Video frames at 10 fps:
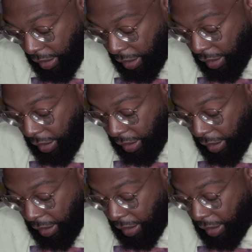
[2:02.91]

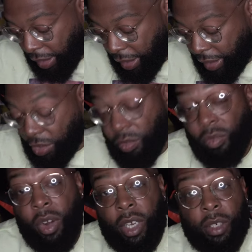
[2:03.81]
uh, at least
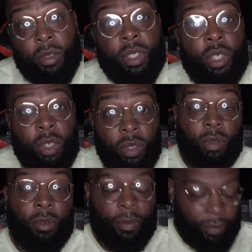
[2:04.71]
one or
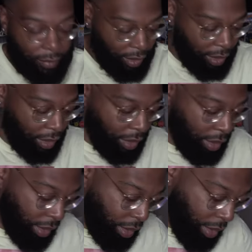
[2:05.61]
two
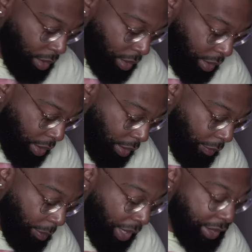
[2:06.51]

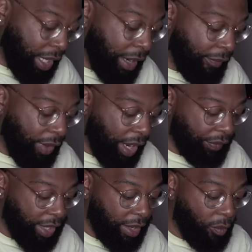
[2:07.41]
of my top
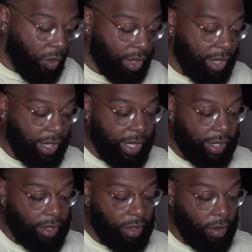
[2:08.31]
five that I wanted.
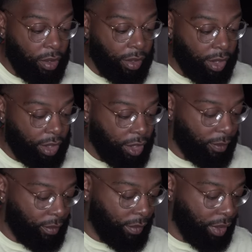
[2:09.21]
Again, that's Carnage,
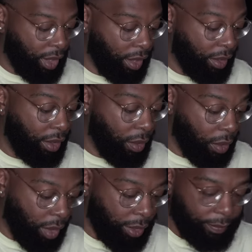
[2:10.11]

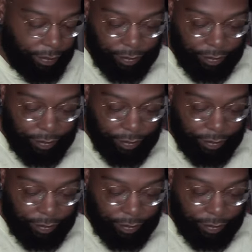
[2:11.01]
Thor,